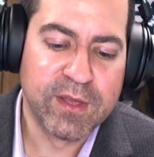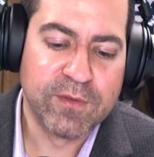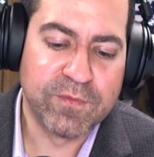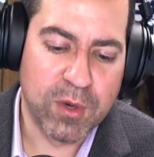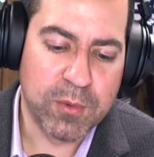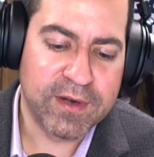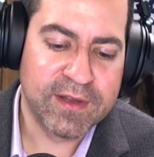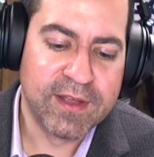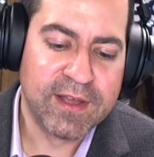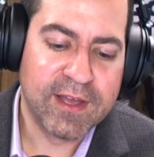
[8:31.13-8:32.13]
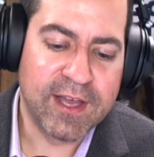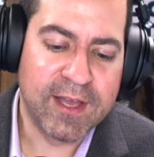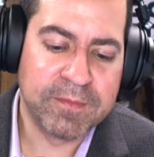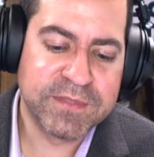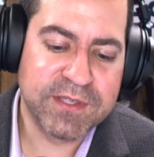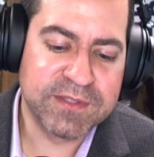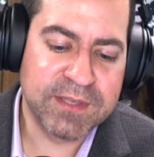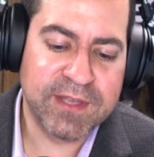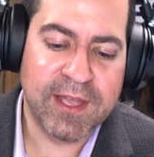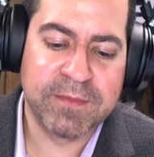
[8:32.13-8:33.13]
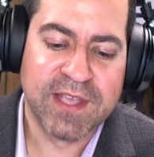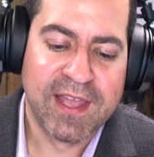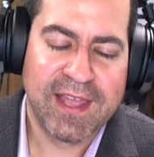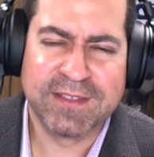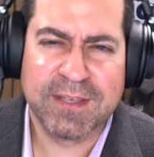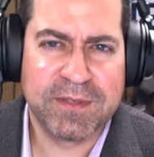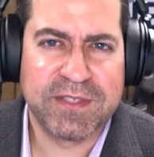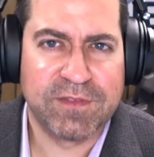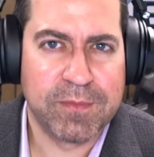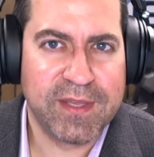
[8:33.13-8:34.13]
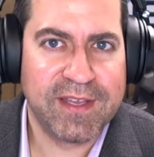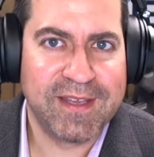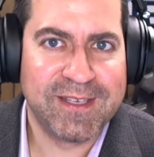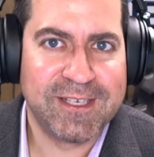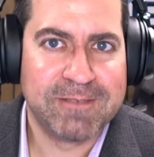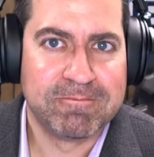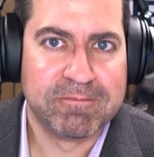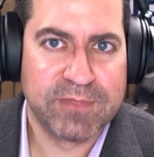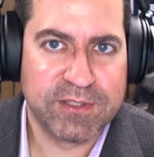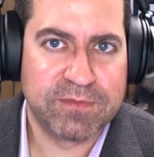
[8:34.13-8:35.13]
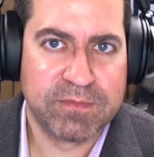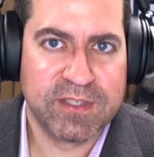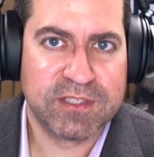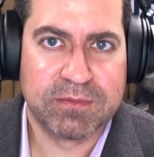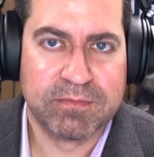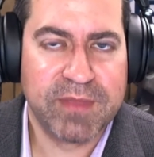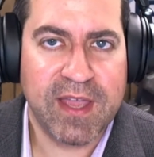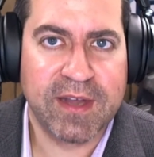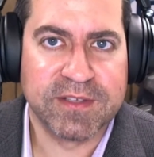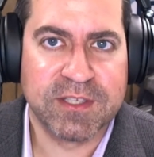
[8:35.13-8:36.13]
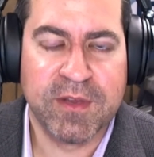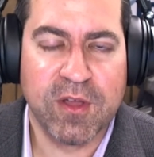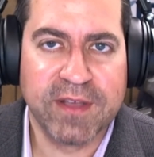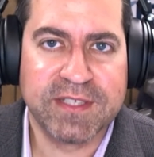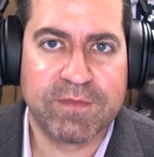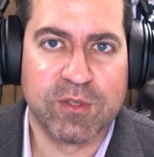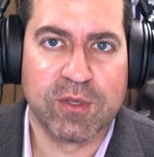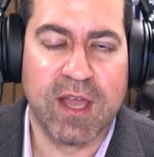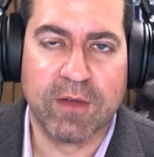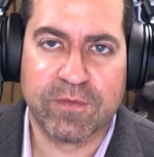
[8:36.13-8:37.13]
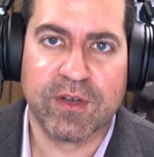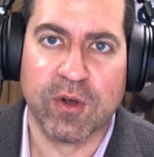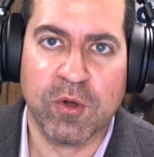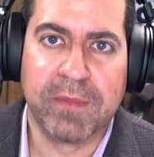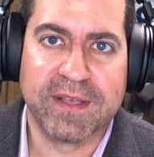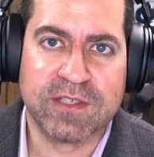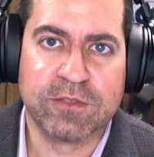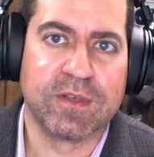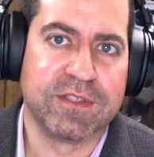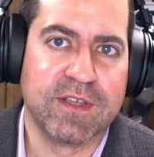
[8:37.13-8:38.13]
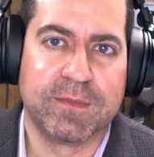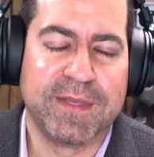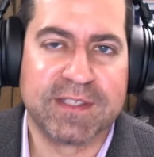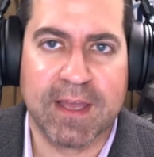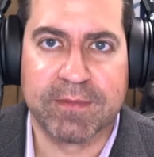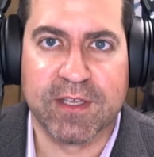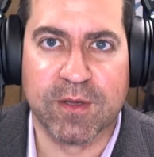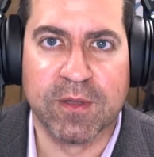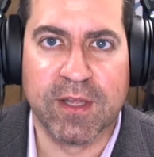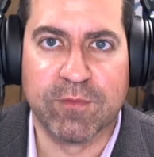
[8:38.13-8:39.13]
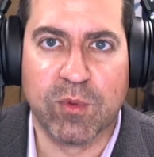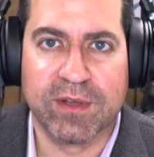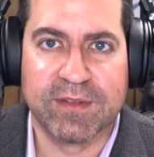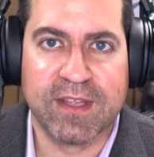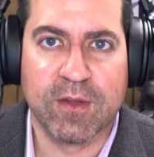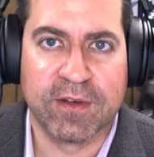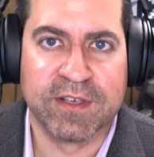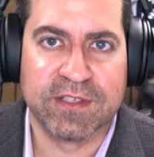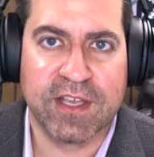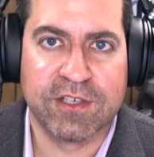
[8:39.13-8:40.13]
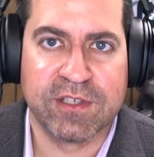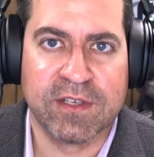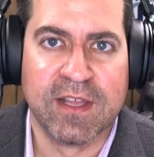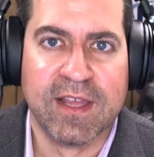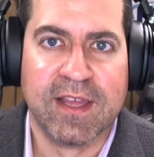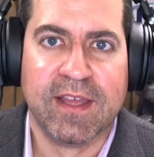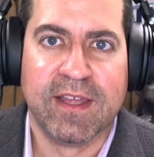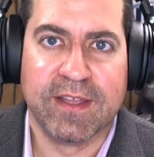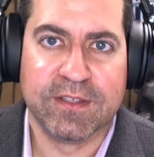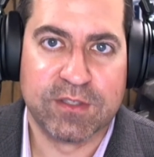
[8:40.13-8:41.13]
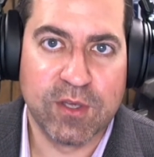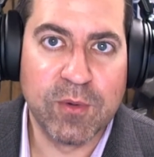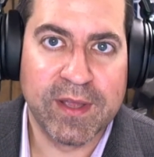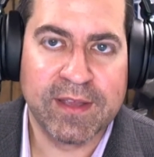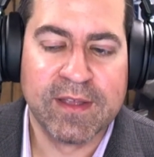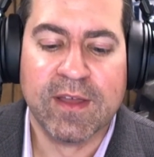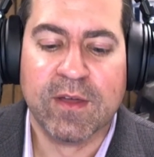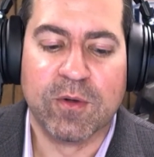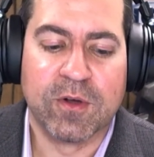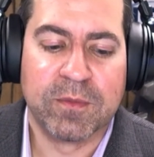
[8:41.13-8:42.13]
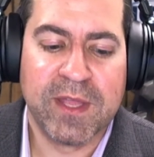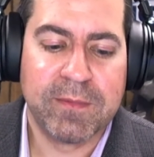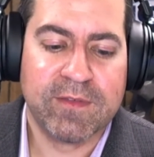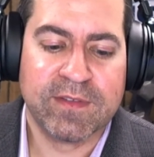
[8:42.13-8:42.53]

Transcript: forward. Um, so sometimes, and sometimes you have to be let's let's be honest. I mean, you always have to look out for your own best interests. You have to be skeptical of what the organization is doing or maybe